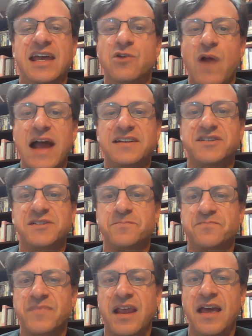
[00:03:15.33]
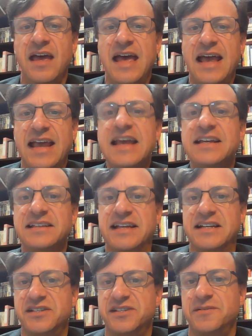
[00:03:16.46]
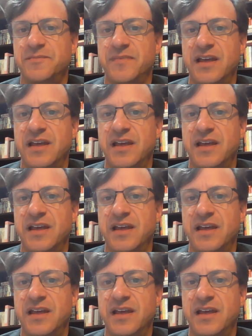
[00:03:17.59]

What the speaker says: He writes, "Indolence